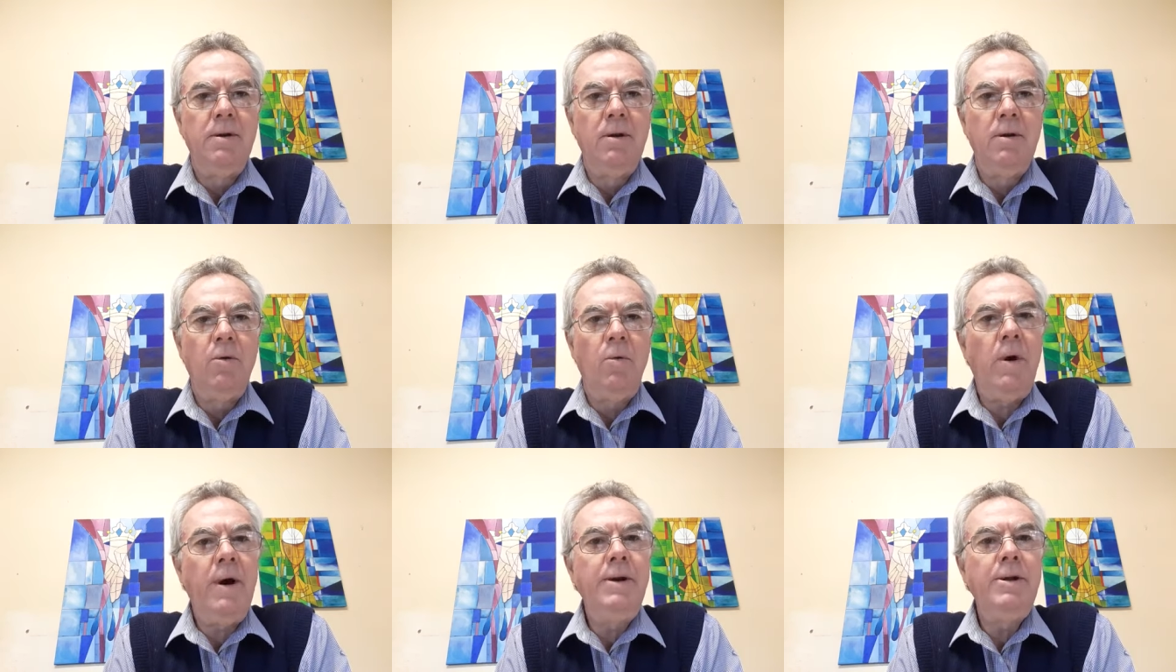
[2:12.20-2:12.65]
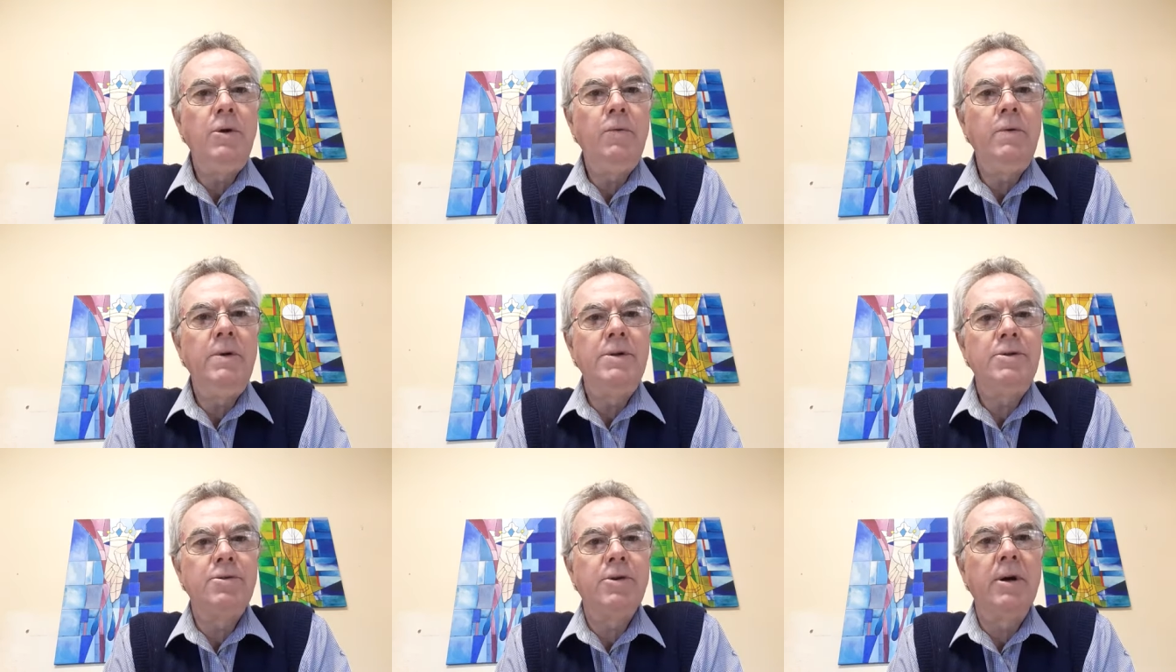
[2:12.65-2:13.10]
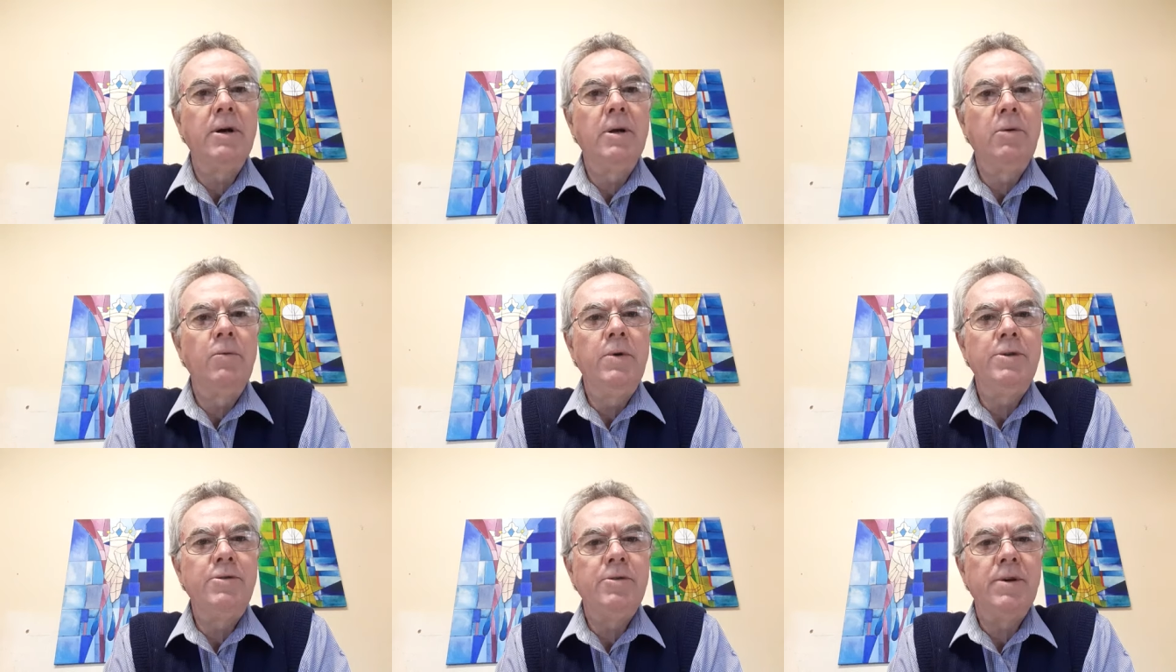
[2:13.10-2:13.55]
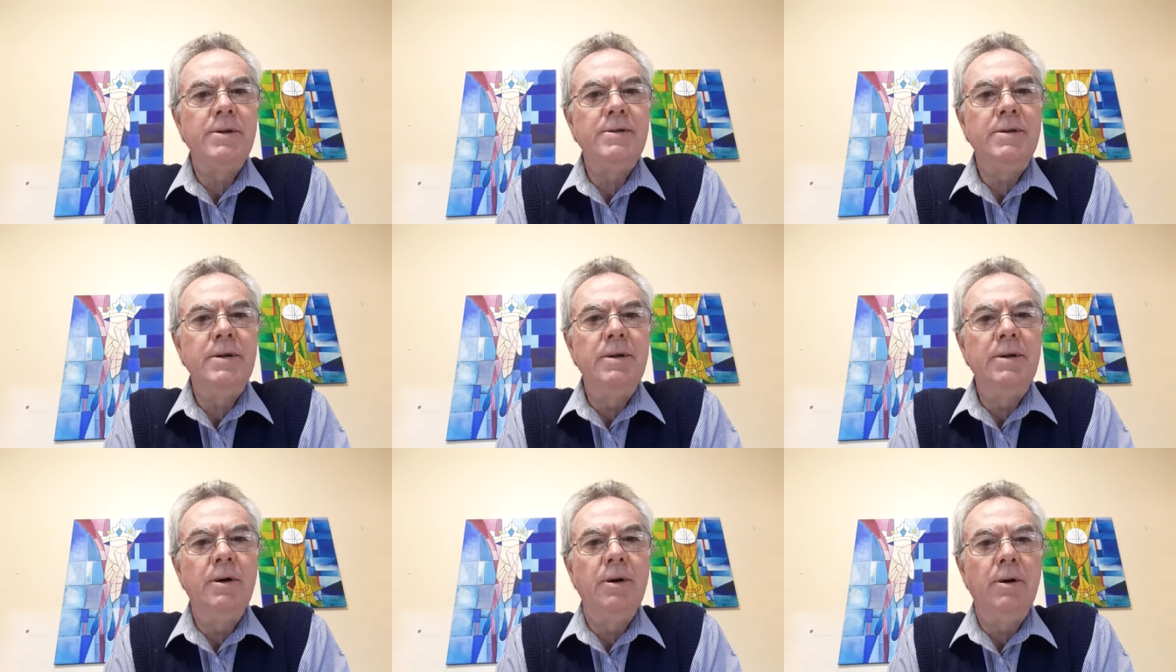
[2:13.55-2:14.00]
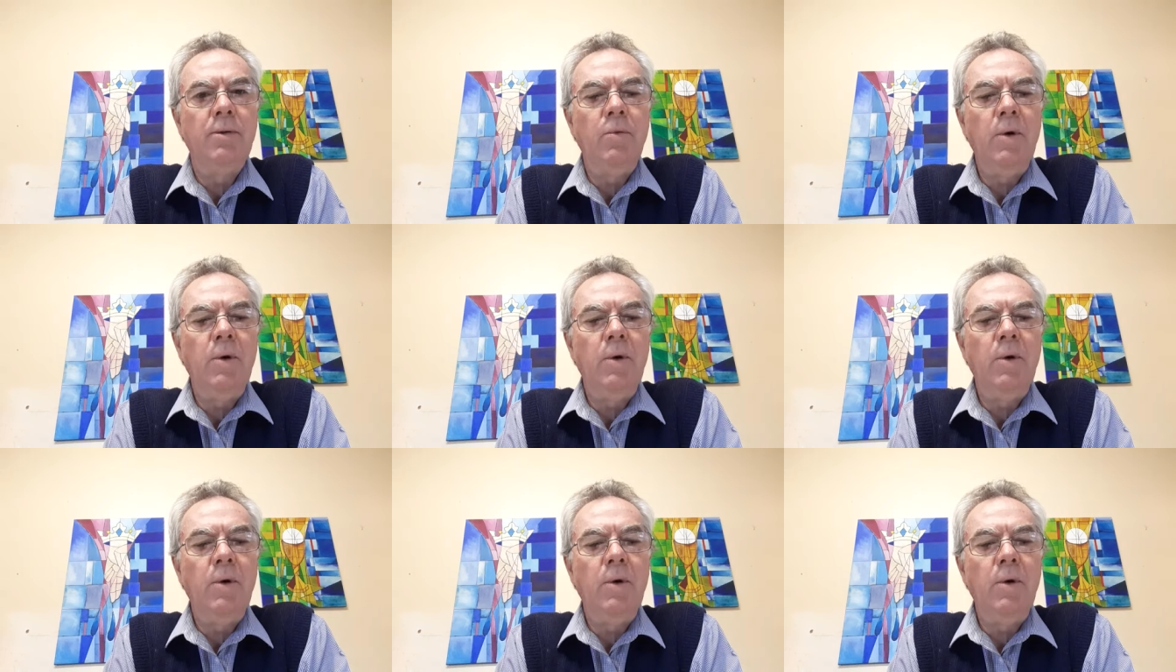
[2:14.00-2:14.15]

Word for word: Why do we struggle with trusting God?